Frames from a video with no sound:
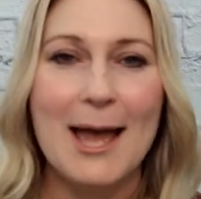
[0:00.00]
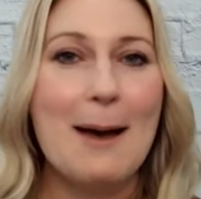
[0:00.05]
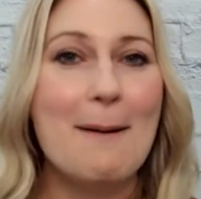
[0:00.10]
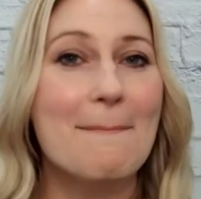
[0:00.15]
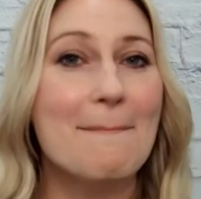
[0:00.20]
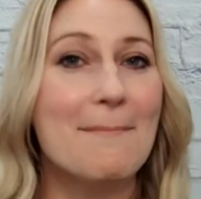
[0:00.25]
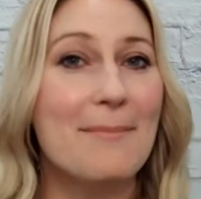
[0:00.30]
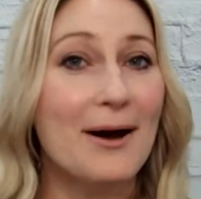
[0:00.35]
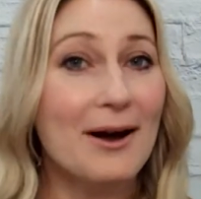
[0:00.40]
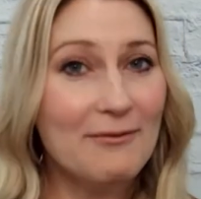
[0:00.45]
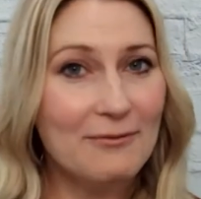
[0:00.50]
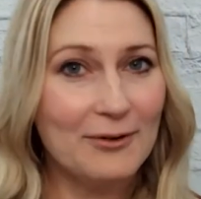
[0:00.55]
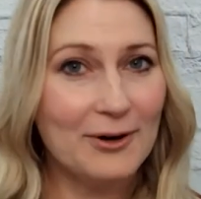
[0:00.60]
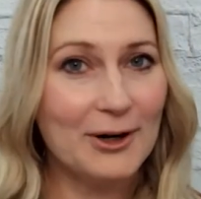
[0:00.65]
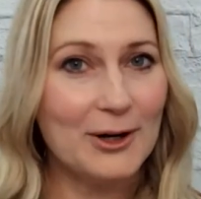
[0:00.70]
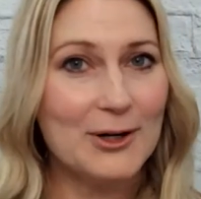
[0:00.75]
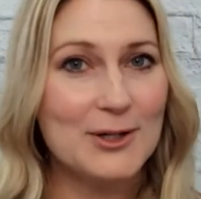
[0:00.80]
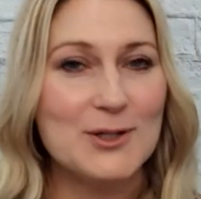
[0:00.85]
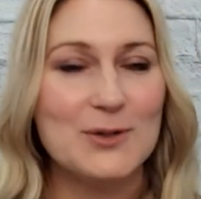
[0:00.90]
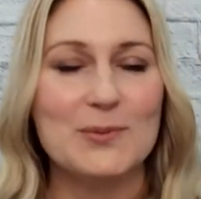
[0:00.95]
But
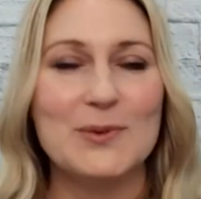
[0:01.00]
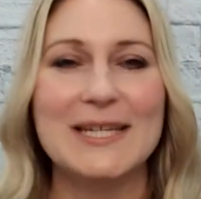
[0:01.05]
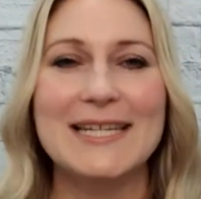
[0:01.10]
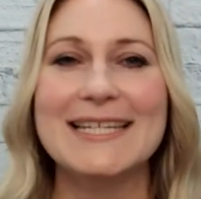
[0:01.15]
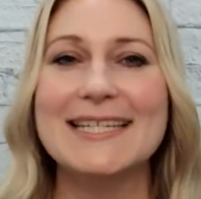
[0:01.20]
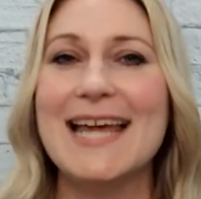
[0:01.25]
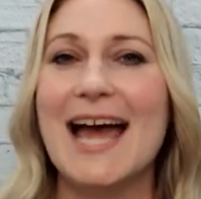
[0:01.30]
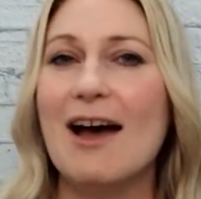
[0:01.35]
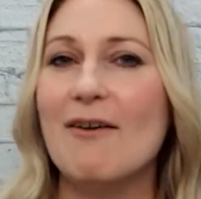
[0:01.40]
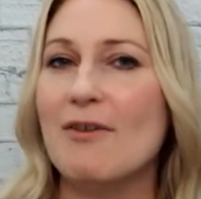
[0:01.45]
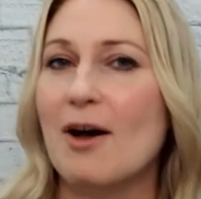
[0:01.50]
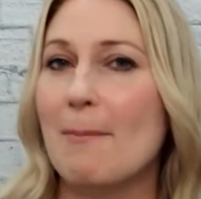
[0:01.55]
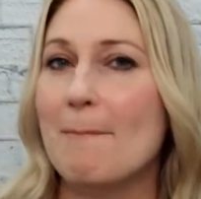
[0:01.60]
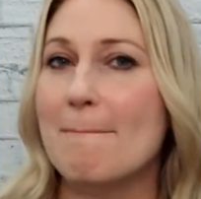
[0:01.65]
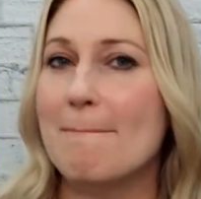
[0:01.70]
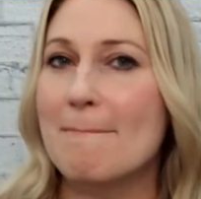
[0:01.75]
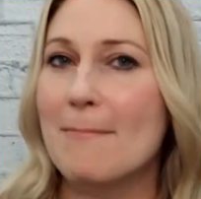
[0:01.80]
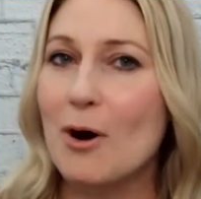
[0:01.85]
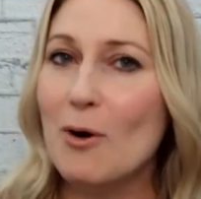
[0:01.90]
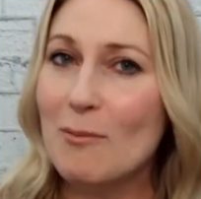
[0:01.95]
first, we need to have a
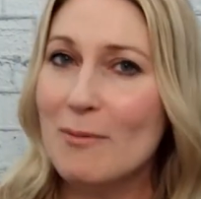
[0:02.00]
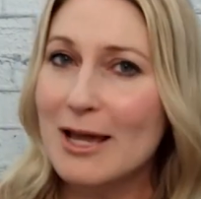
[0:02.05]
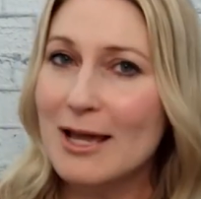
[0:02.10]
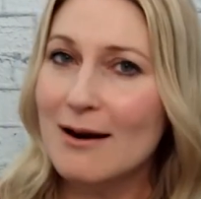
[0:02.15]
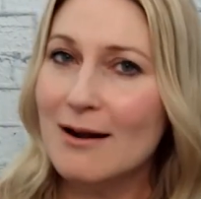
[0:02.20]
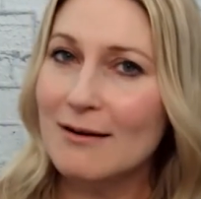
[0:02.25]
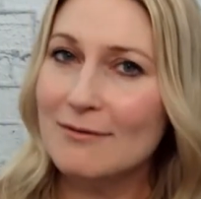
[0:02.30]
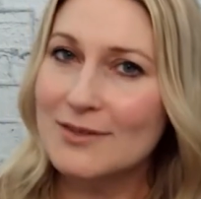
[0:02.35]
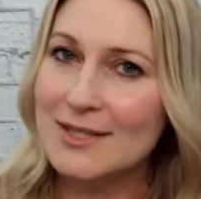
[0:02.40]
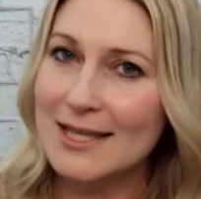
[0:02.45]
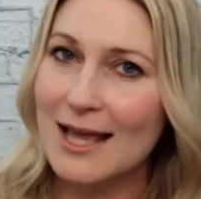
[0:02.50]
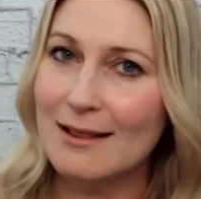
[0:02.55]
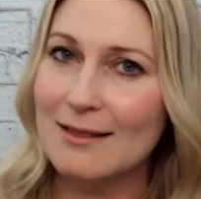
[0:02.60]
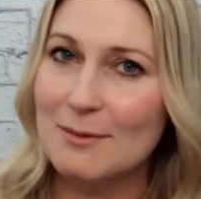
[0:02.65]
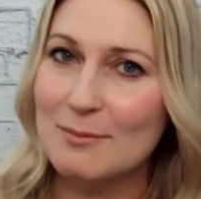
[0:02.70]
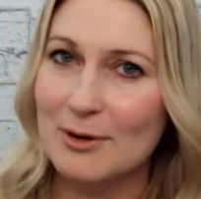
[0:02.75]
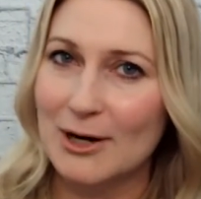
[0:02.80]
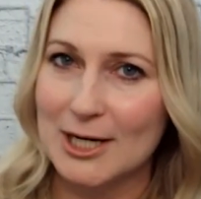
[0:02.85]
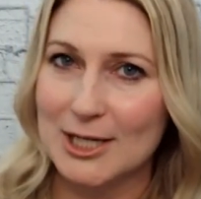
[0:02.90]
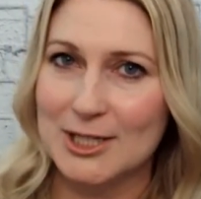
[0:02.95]
moment of
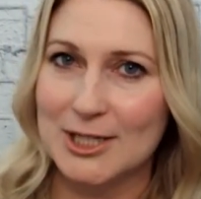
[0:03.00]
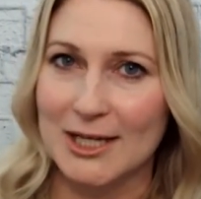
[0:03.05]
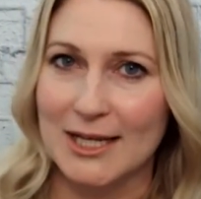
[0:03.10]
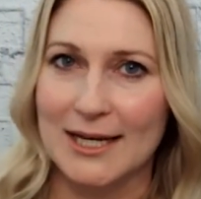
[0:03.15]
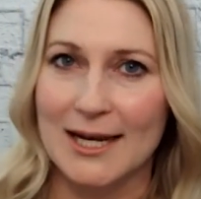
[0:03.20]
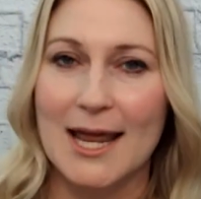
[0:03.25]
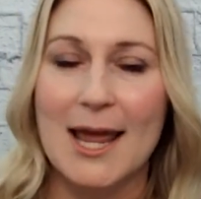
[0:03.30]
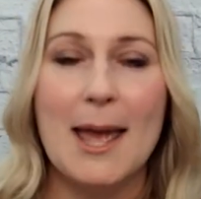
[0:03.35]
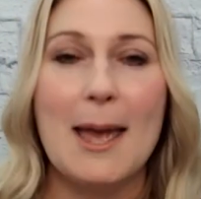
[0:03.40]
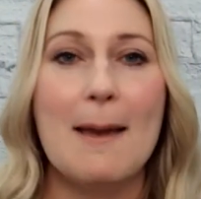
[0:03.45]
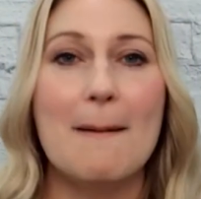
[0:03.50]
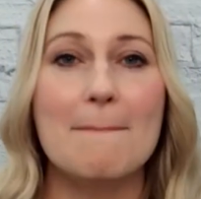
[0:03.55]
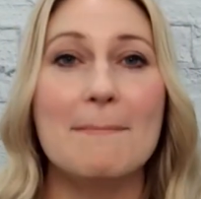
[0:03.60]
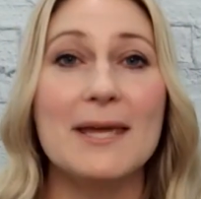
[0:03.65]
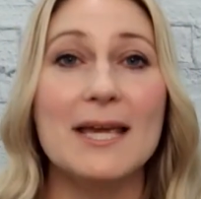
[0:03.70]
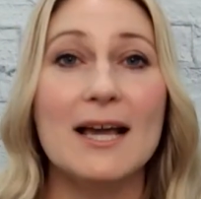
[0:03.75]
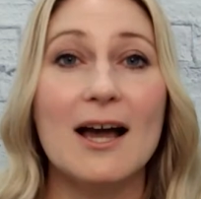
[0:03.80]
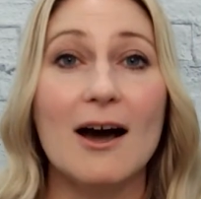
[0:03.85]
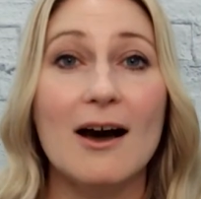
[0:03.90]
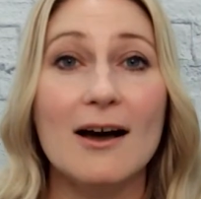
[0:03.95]
celebration
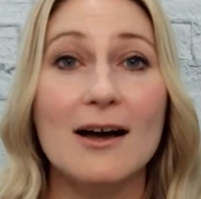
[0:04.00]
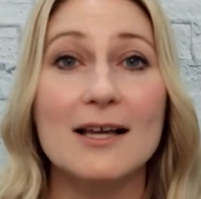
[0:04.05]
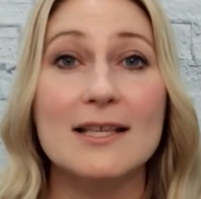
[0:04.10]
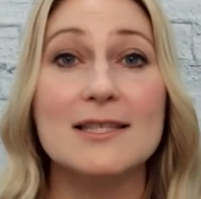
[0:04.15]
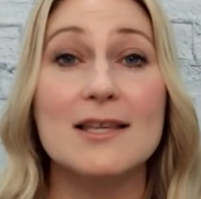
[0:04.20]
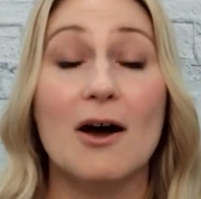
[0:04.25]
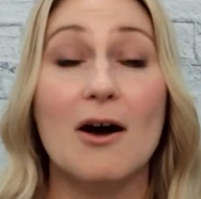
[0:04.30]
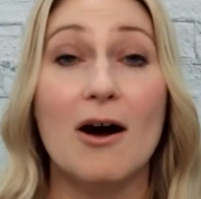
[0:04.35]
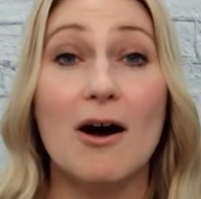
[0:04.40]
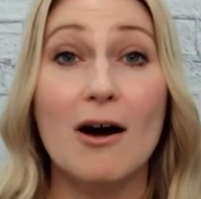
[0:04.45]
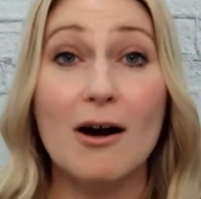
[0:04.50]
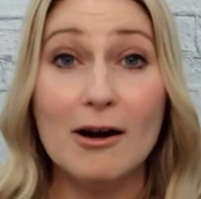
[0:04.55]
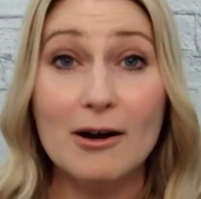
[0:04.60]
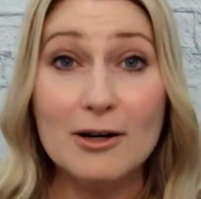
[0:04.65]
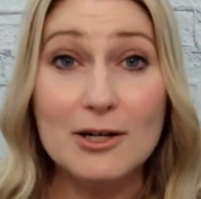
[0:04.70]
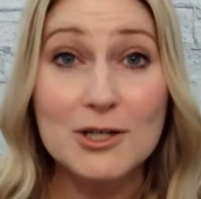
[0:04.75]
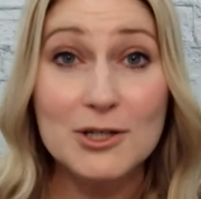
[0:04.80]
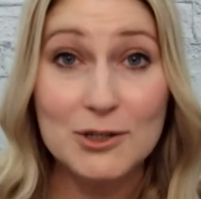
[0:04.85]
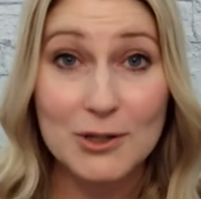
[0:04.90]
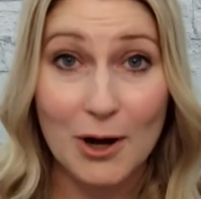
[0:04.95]
because our
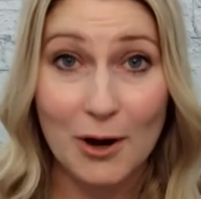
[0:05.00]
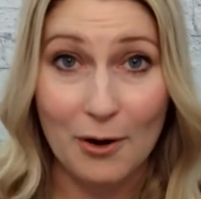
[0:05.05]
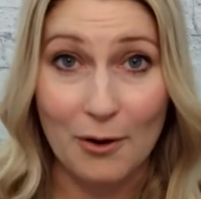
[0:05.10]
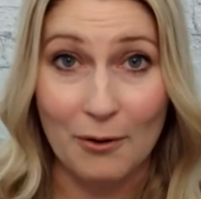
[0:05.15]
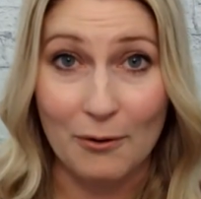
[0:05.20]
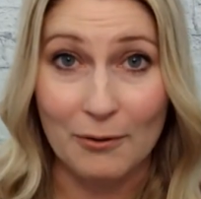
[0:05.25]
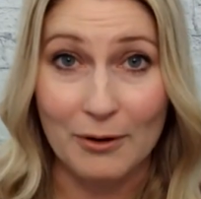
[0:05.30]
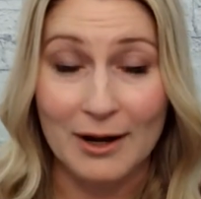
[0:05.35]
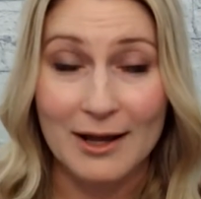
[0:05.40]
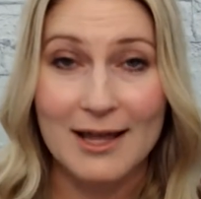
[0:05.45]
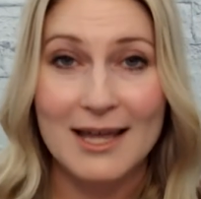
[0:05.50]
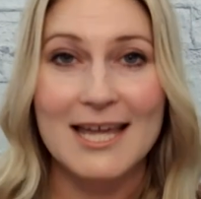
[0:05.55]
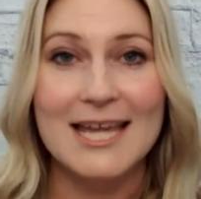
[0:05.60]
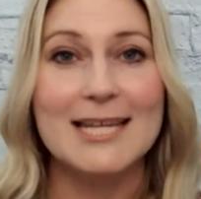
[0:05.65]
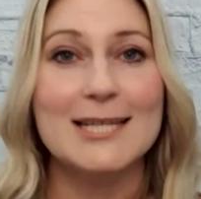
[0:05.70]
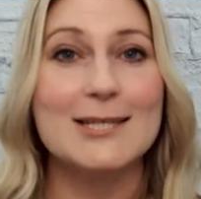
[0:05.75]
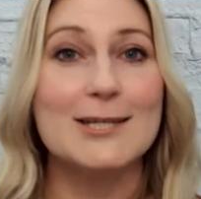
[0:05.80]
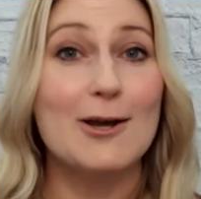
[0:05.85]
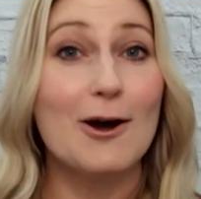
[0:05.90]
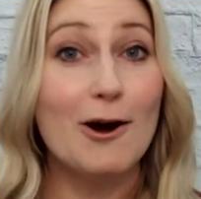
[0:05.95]
show
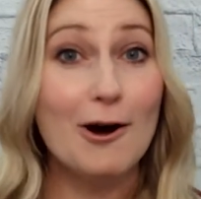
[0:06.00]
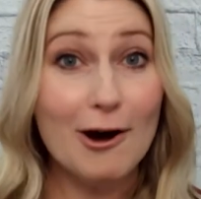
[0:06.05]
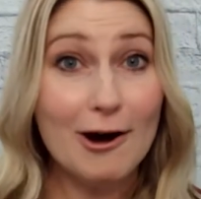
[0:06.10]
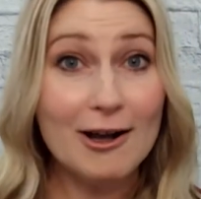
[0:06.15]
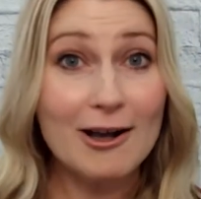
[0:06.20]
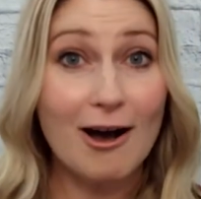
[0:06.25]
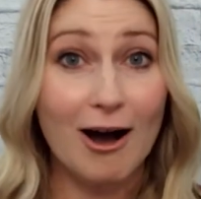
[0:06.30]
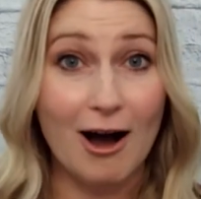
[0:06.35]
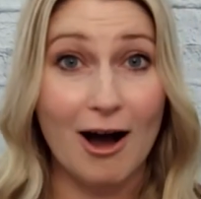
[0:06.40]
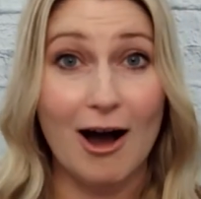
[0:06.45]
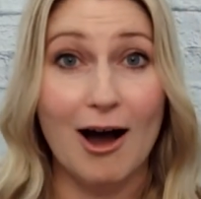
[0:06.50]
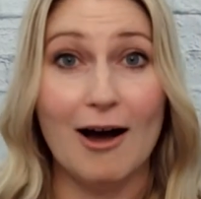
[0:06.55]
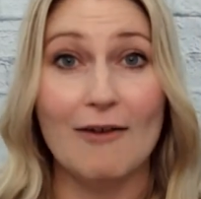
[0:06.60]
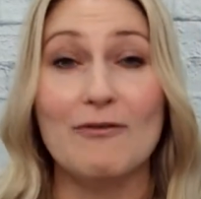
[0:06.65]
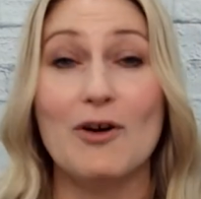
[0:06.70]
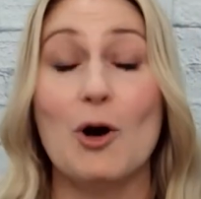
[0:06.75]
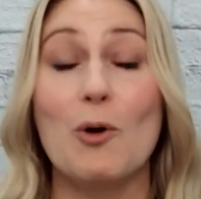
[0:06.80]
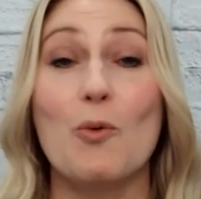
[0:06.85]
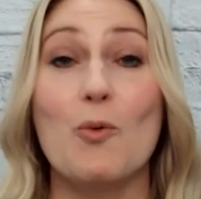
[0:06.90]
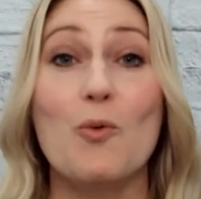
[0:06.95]
took
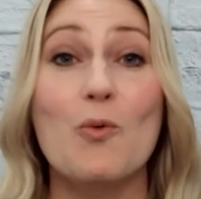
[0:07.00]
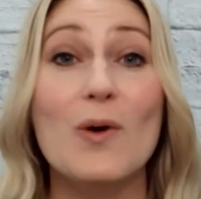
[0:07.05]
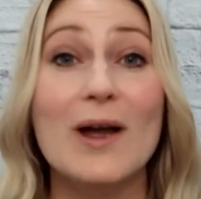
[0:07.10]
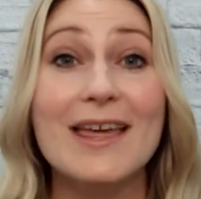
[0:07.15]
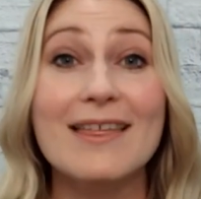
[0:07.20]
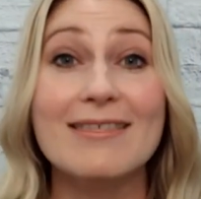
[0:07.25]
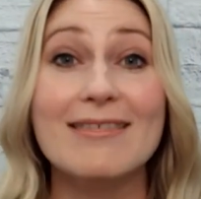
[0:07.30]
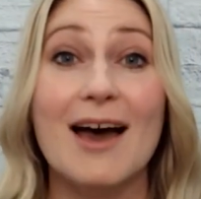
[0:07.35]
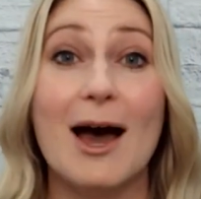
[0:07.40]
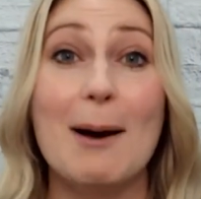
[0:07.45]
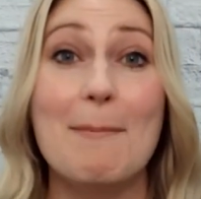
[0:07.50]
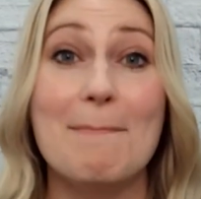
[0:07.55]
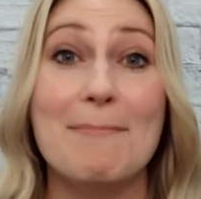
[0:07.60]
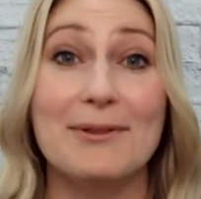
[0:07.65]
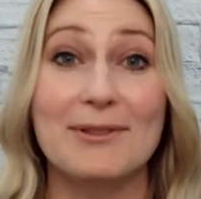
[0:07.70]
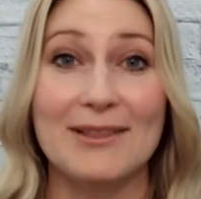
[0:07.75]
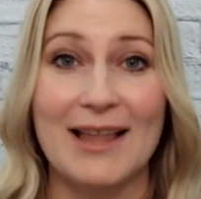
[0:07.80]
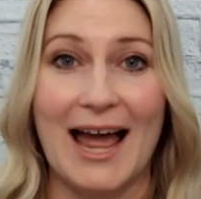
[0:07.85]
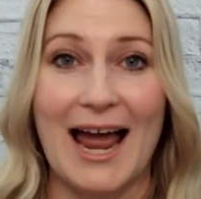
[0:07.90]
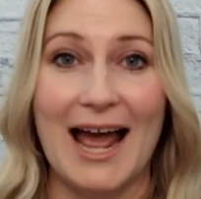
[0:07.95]
off with a
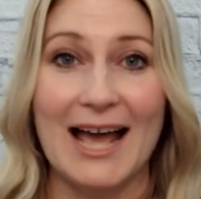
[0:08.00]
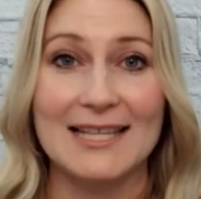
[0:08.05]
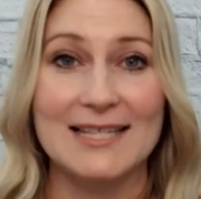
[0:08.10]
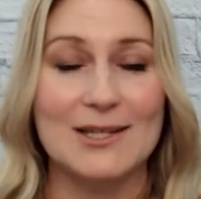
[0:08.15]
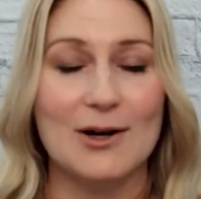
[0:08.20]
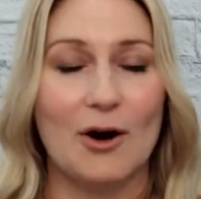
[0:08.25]
blast.